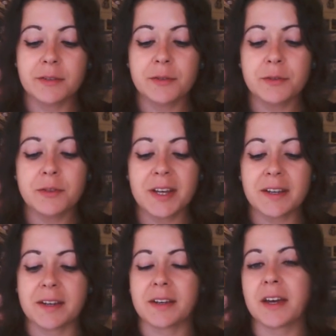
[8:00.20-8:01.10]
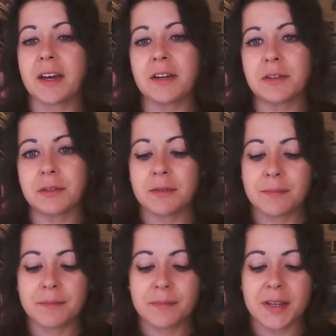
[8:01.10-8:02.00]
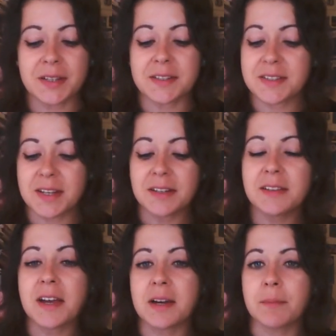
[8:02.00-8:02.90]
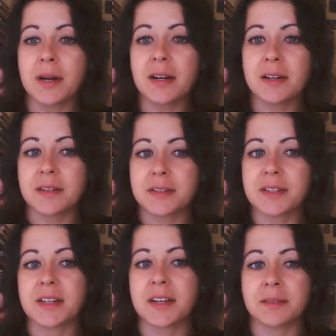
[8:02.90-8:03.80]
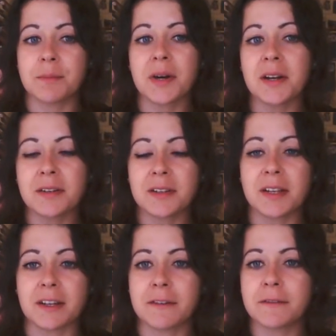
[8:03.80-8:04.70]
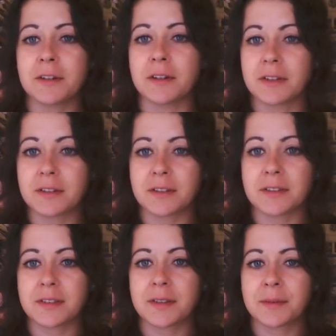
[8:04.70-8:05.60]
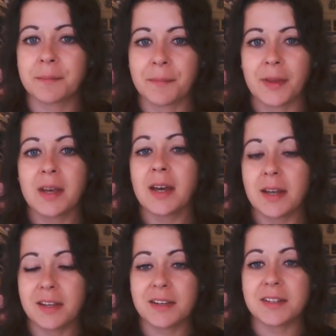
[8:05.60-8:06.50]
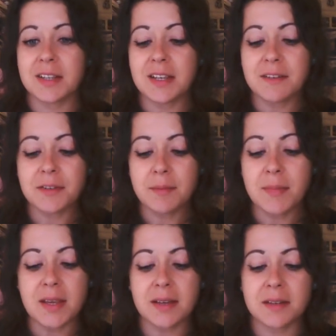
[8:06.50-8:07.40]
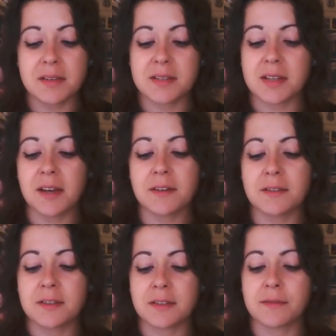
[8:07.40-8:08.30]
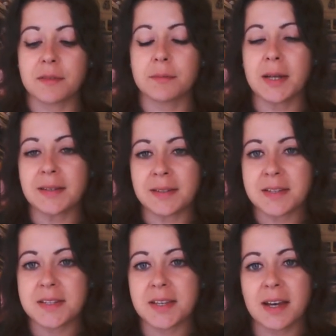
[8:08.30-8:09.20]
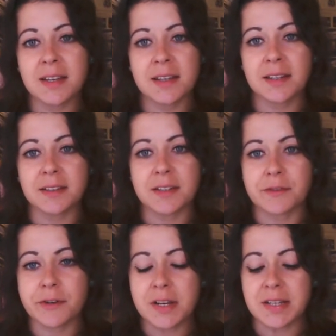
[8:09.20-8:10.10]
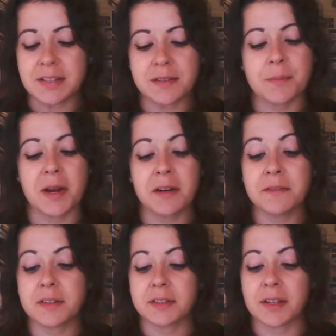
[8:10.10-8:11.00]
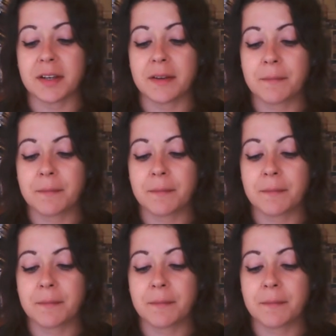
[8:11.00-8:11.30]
low like a cow, he could sing like a bird, and he could bark like a fox. And he could even make the sound of the wind sighing in the trees perfectly.